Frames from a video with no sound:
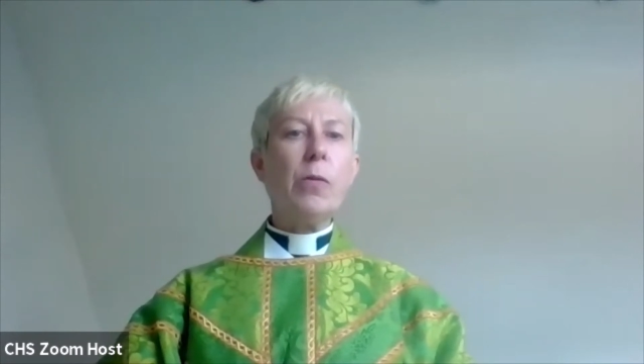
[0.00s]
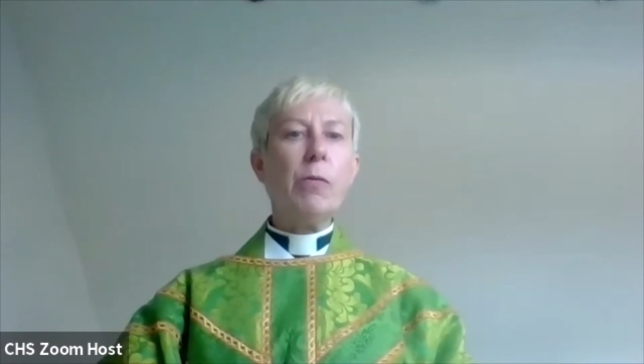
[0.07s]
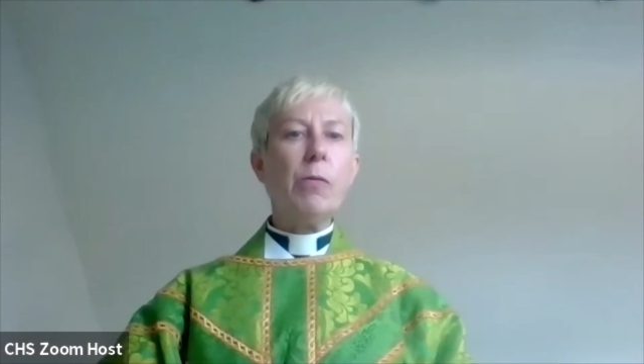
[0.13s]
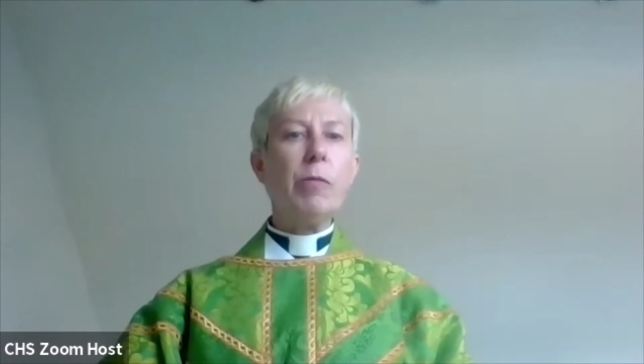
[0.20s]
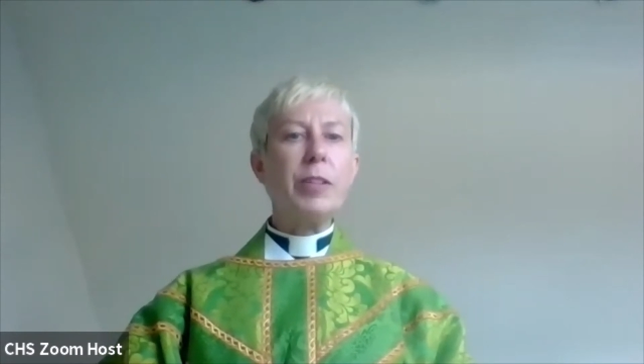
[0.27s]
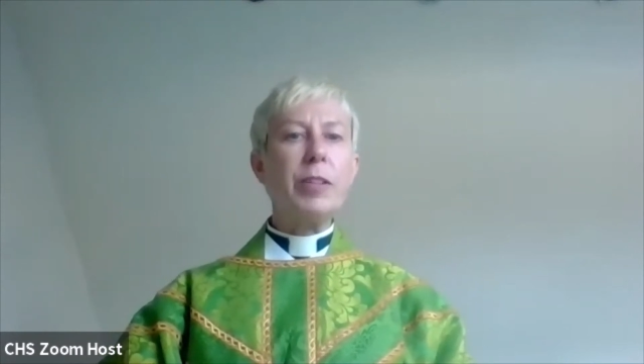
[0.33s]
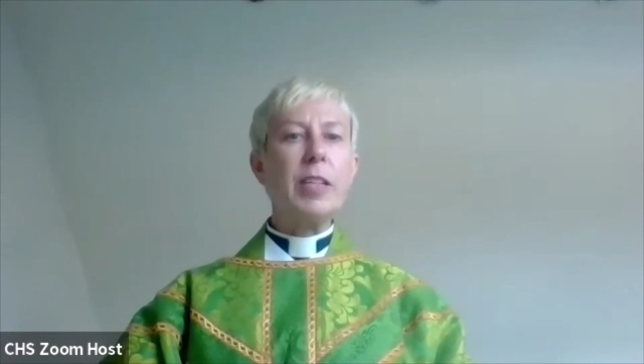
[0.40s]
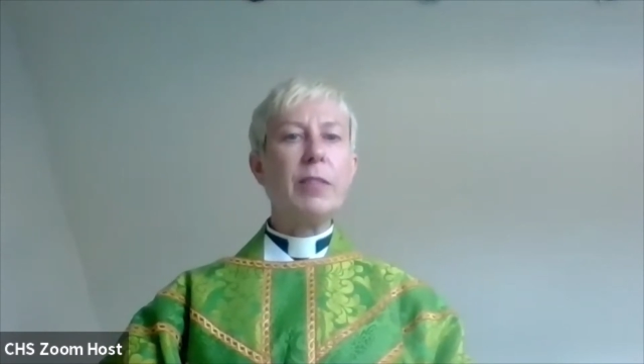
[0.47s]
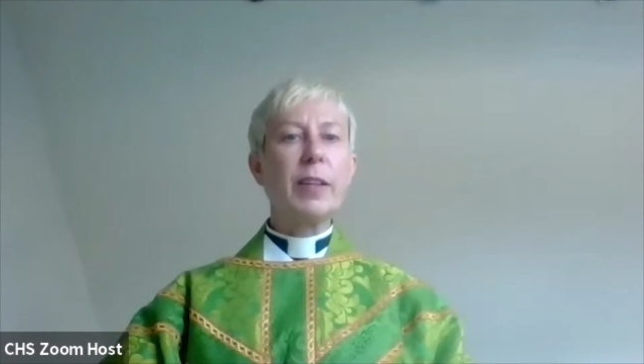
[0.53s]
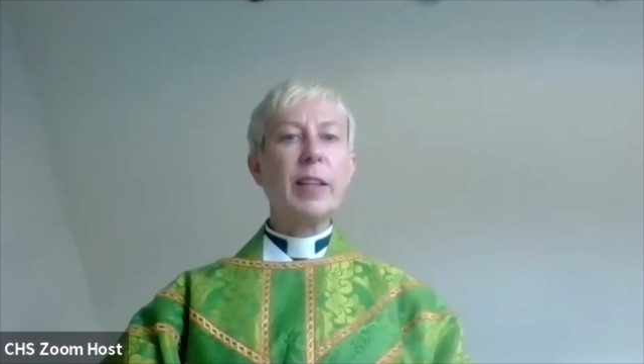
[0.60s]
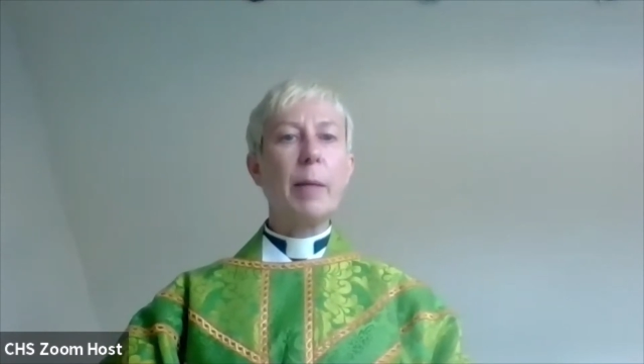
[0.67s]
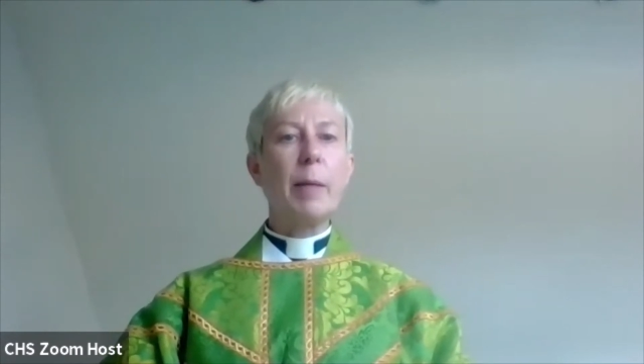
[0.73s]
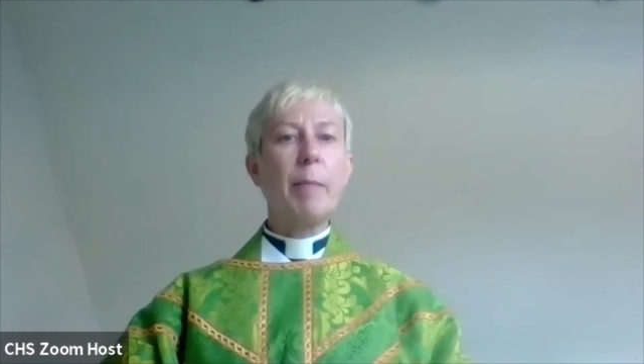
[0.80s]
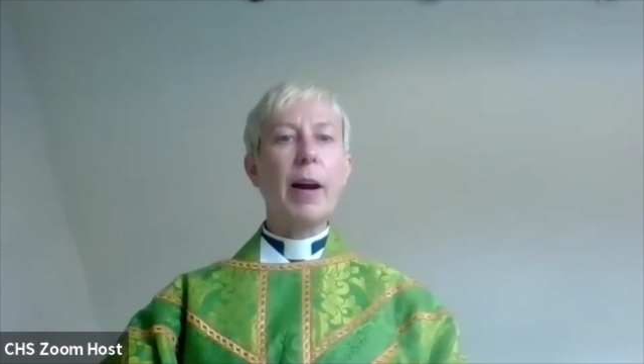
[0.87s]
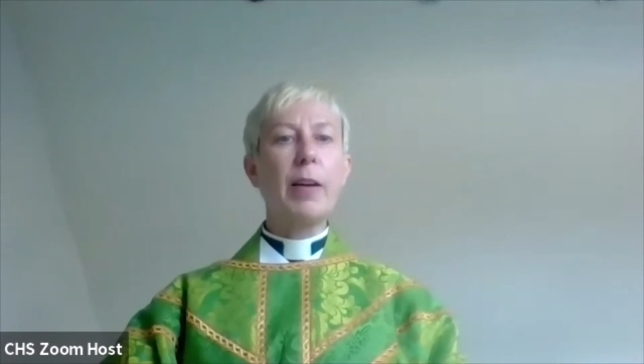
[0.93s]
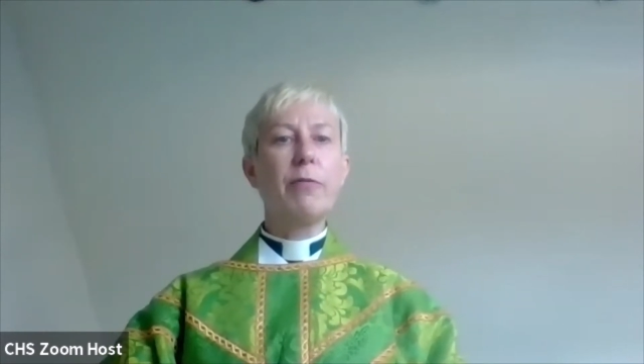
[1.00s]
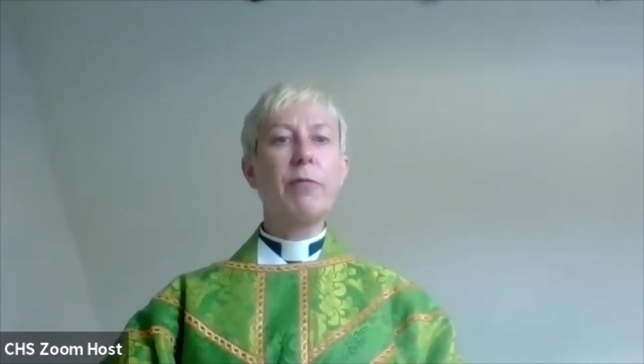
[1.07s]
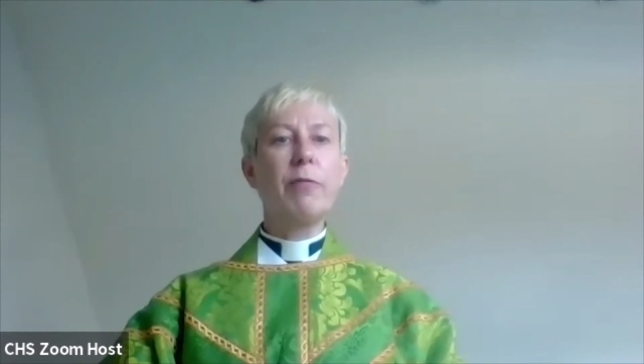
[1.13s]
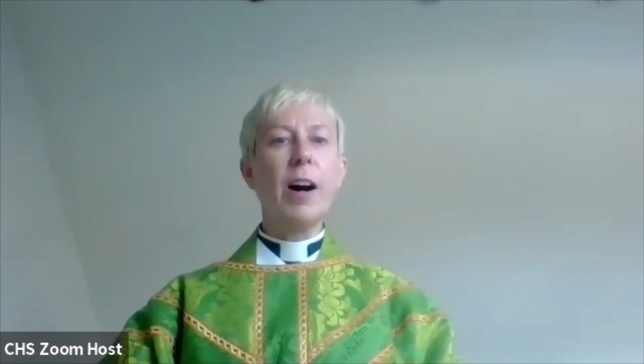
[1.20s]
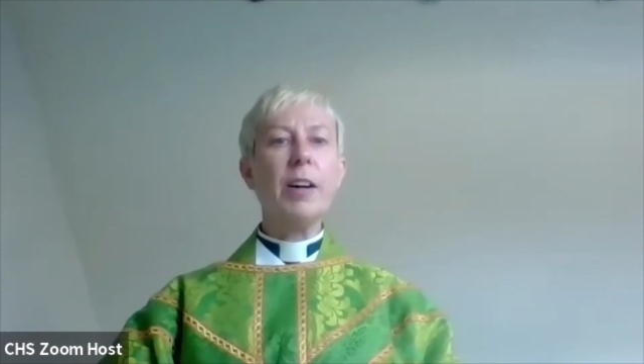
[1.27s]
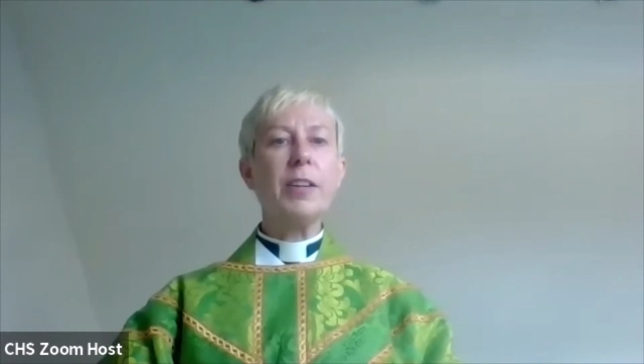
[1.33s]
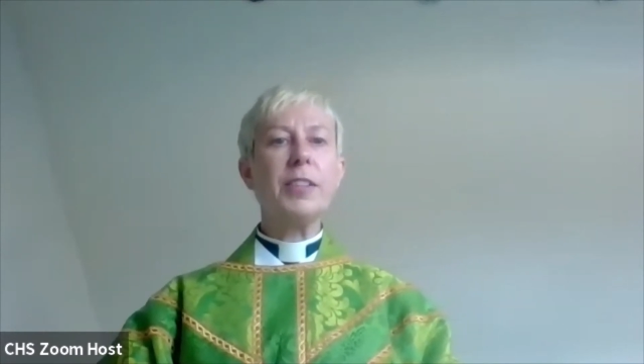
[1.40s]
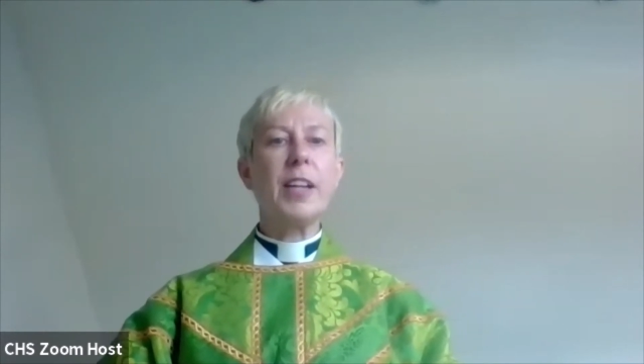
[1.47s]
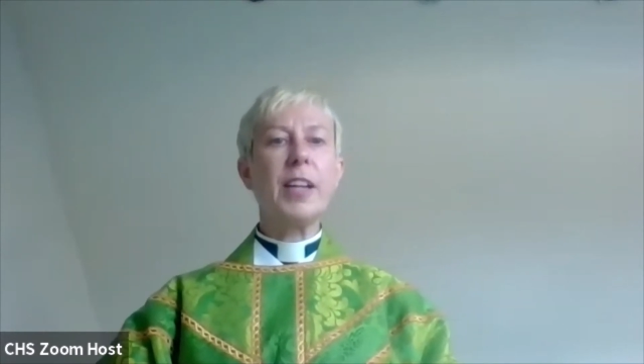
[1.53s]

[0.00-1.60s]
receiving their pay first,